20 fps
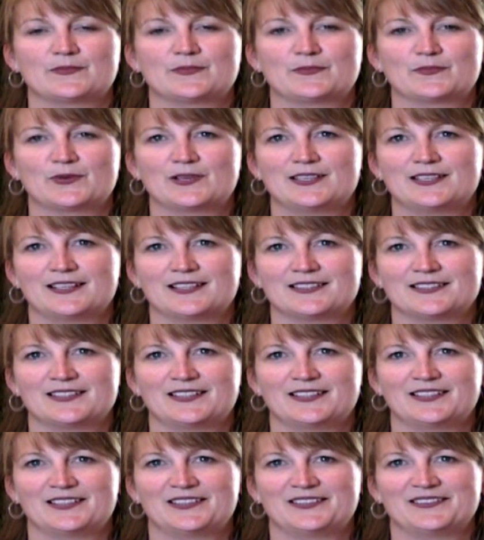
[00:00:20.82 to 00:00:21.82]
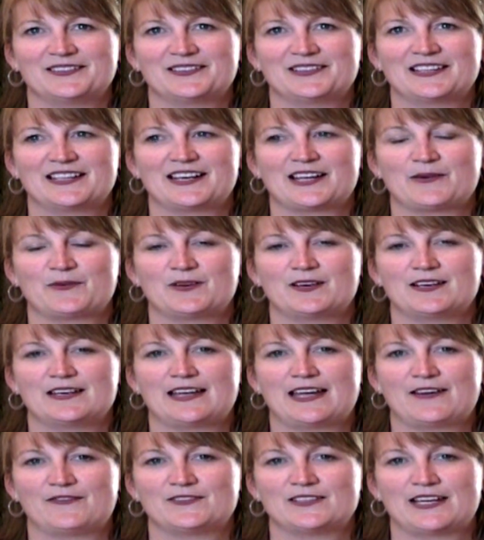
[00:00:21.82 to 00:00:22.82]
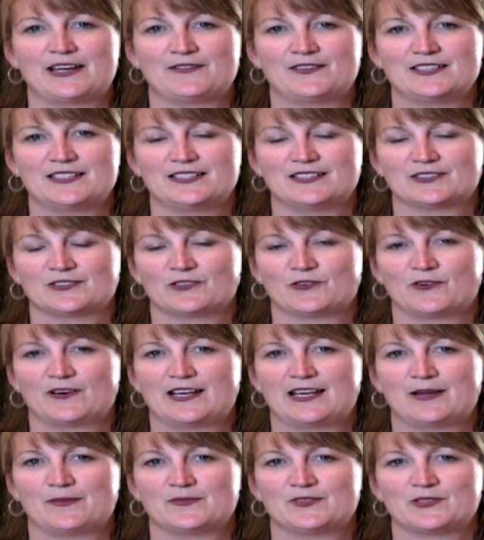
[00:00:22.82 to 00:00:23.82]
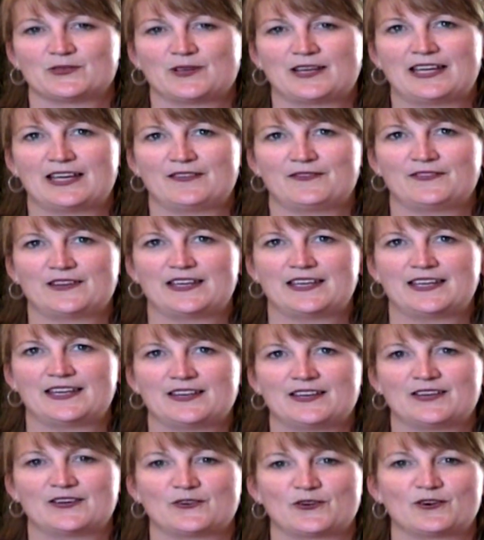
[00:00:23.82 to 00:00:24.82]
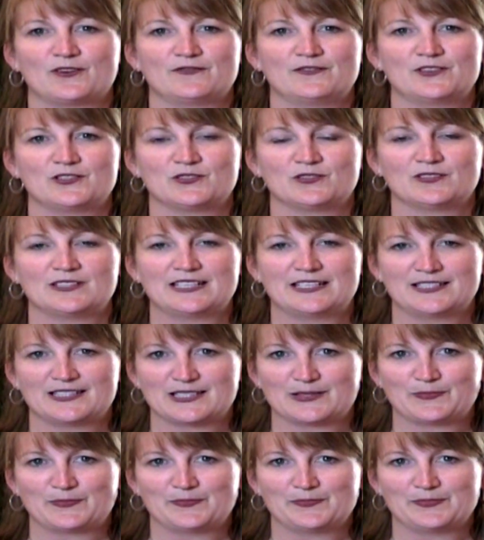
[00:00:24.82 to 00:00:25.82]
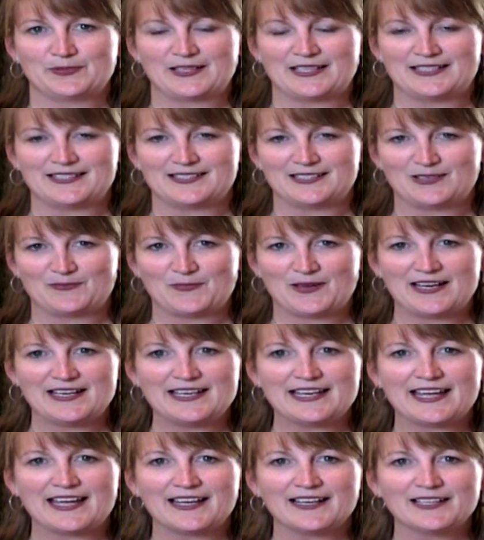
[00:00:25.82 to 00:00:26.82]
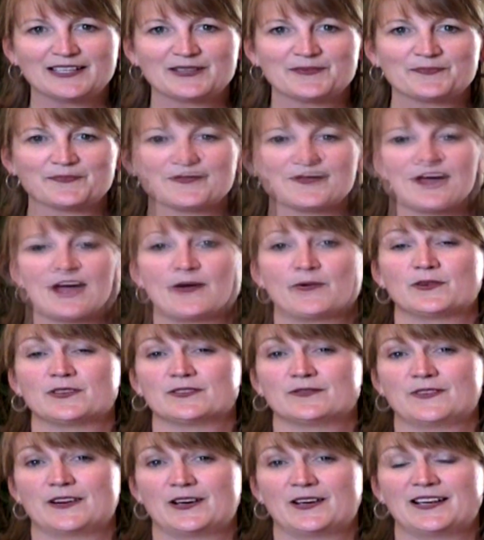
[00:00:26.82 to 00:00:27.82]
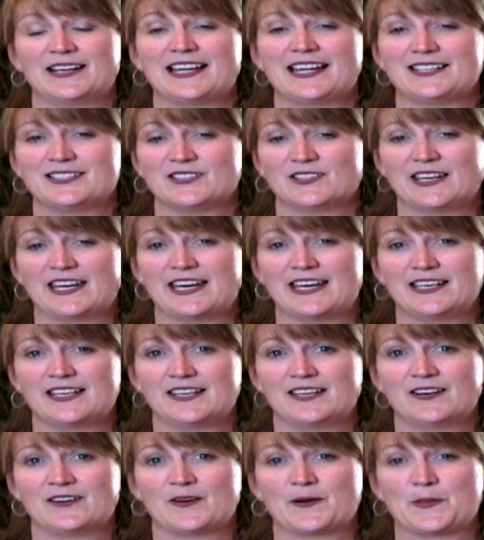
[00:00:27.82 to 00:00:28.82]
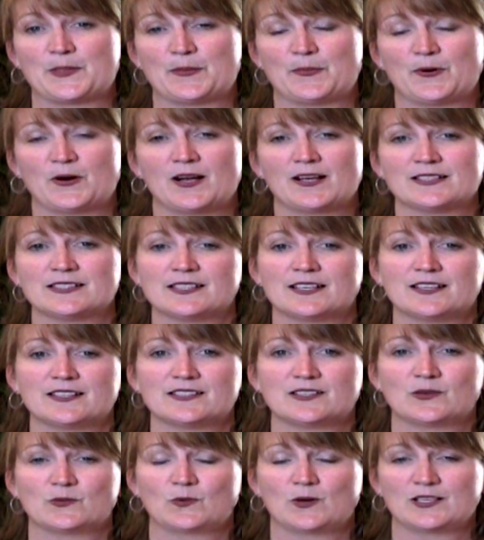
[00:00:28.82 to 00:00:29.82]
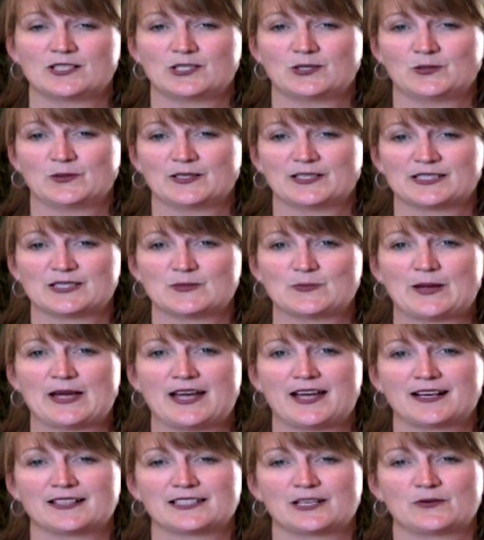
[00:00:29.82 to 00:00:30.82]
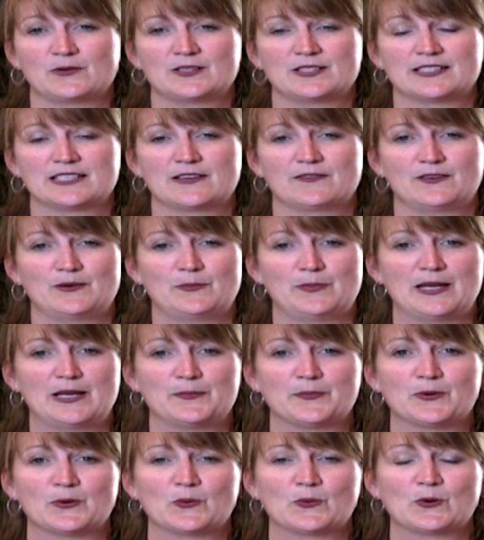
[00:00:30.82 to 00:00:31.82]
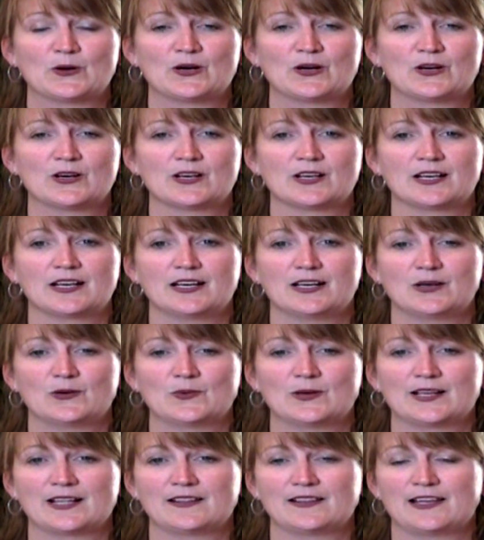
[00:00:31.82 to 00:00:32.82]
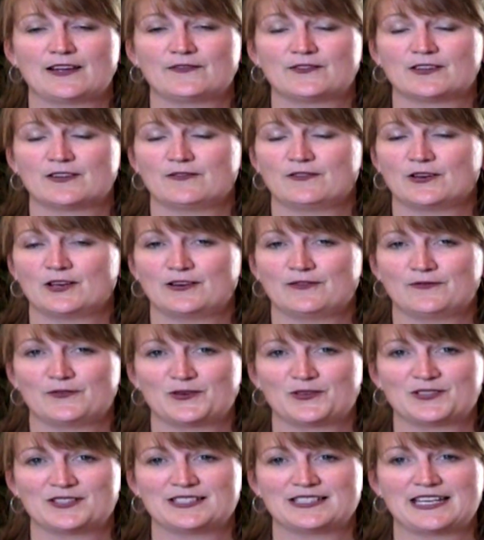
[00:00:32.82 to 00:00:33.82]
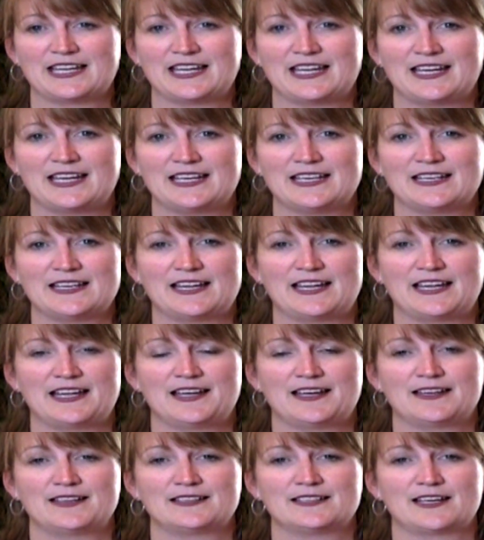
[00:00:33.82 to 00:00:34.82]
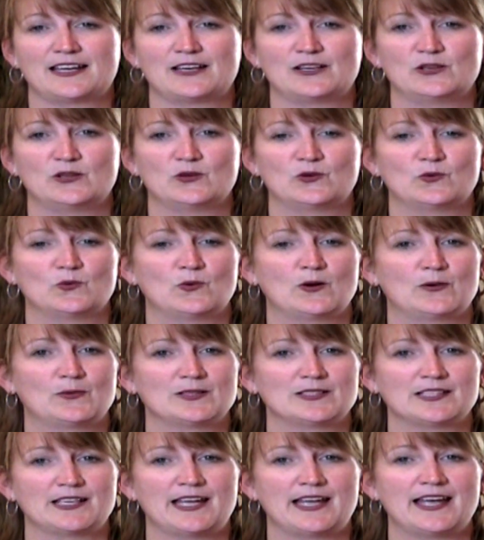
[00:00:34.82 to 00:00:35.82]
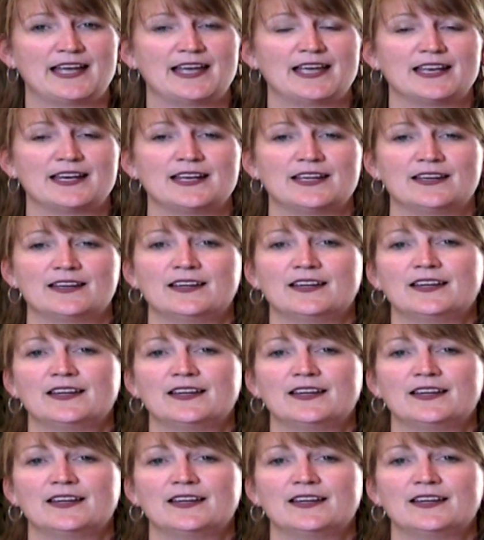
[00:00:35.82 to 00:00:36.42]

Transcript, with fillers: predicted that I would have to have a discogram, so I have an artificial disc placed in my neck. I was very educated on the process and what to expect. I was given paperwork when I left the very first day, and I knew what was ahead,